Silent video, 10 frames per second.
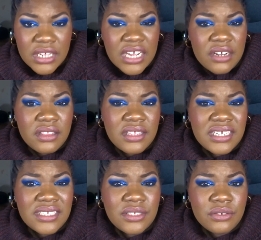I don't
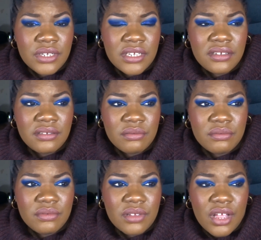think it's doing
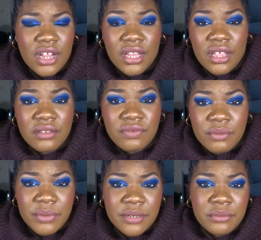a lot for
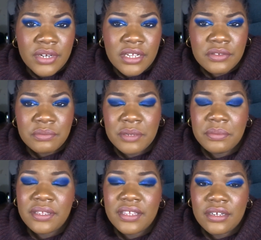my brows.
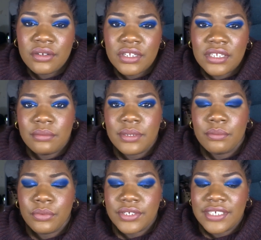Maybe they look a little bit
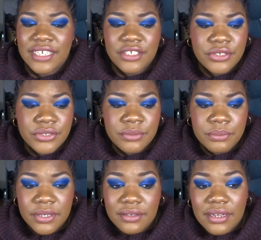more textured,
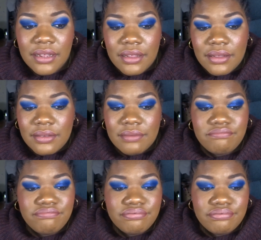but
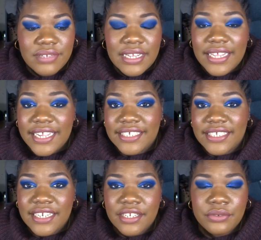like I
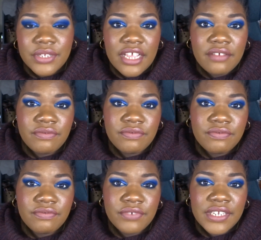said, I don't
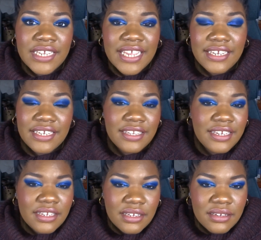have really any
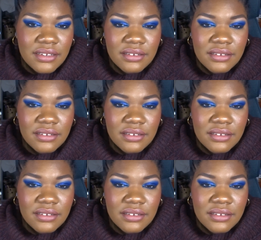need